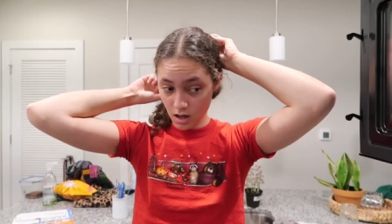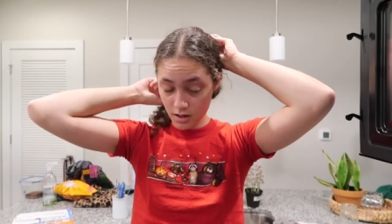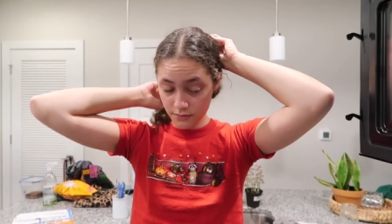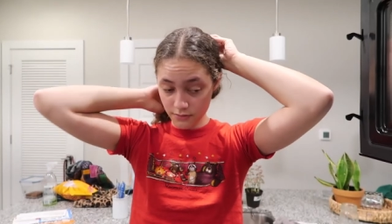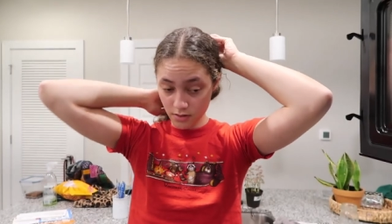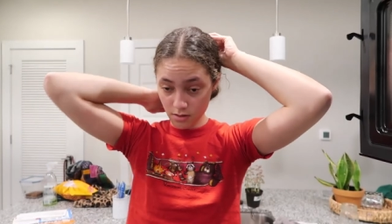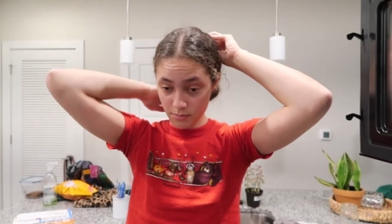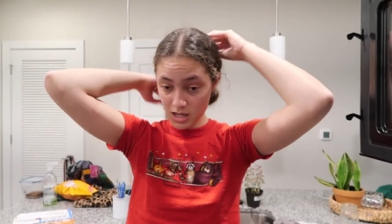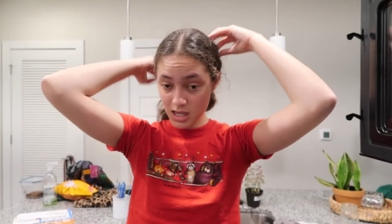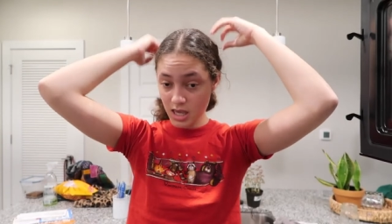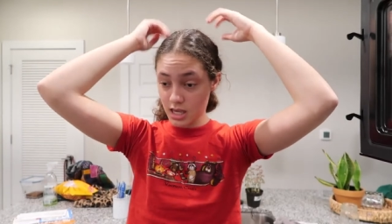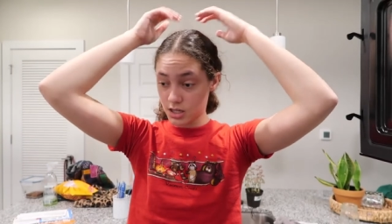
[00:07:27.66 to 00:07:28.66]
got from
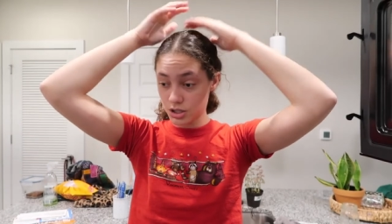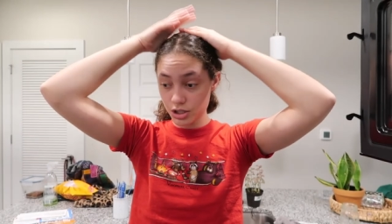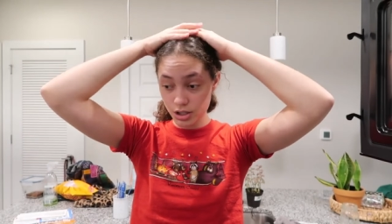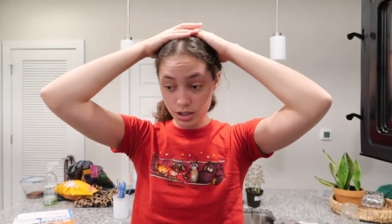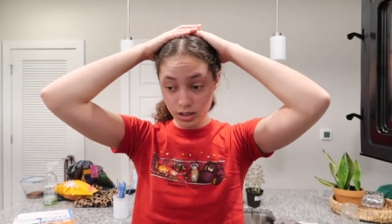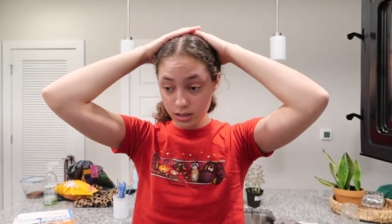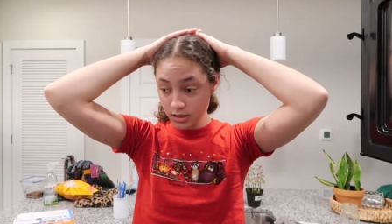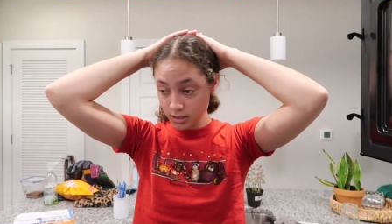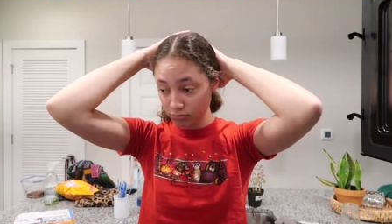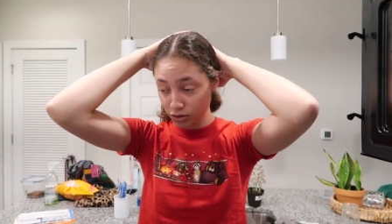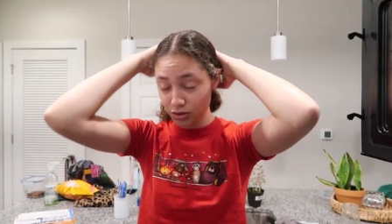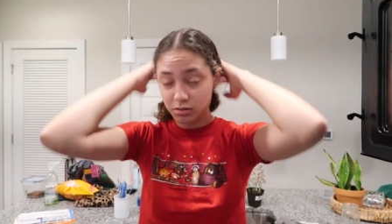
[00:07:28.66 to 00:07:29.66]

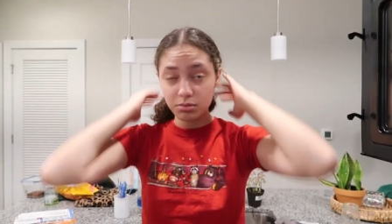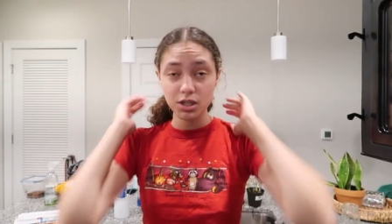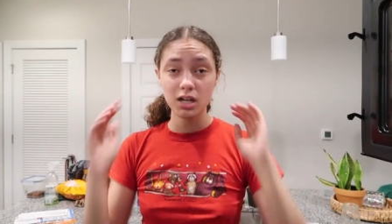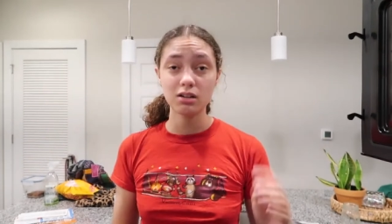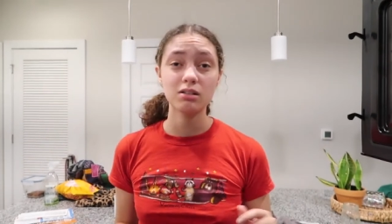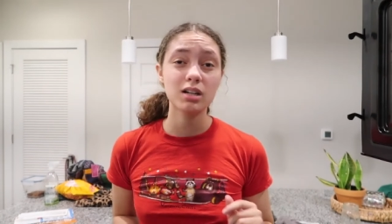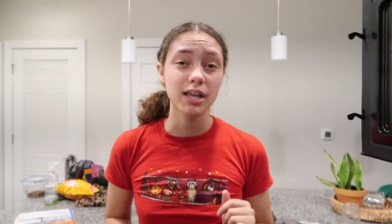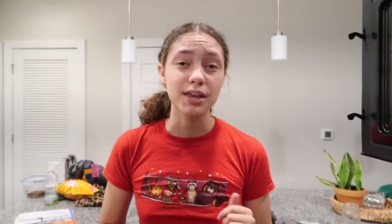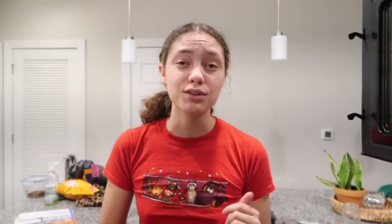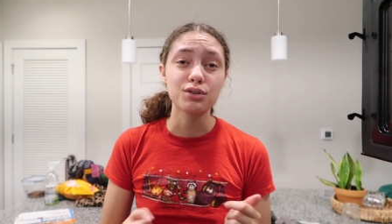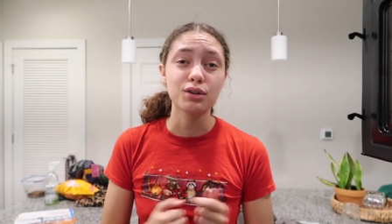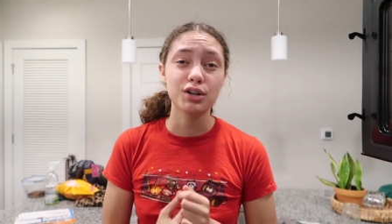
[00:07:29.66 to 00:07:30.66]
Acacia's YouTube channel,
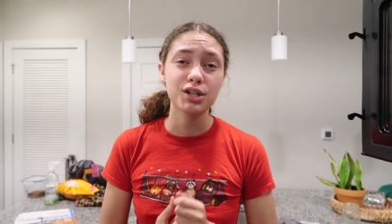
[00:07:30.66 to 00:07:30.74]
Acacia